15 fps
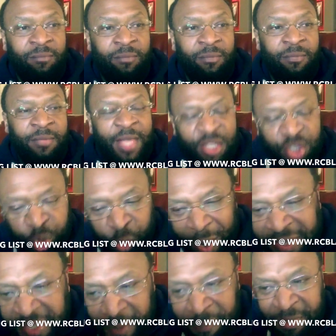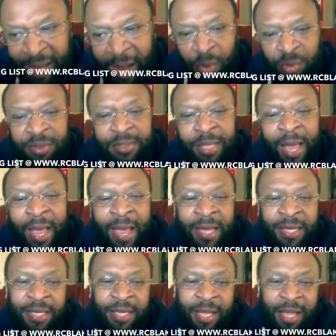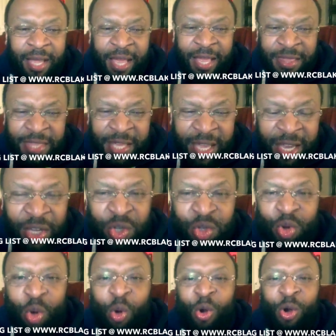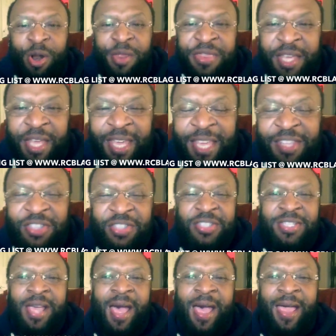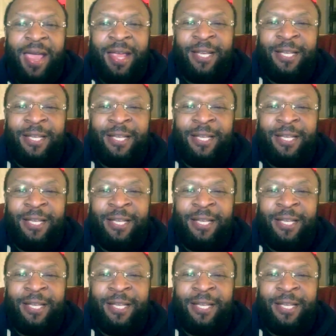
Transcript: they dress up the outside and they ignore the inside.